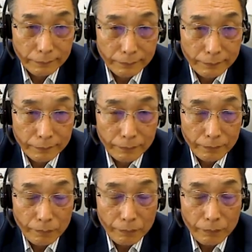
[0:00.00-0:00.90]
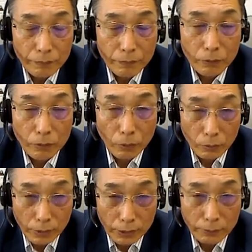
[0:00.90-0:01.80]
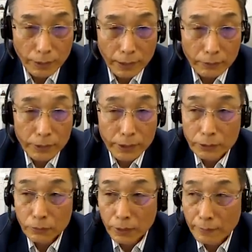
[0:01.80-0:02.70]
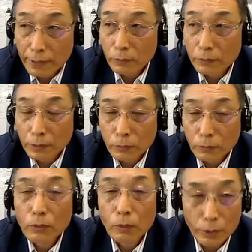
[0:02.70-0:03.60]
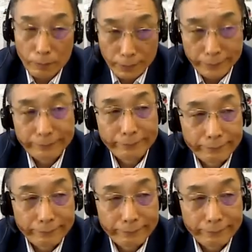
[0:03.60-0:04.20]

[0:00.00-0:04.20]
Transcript: In the world, there are many multinational, uh, multicultural,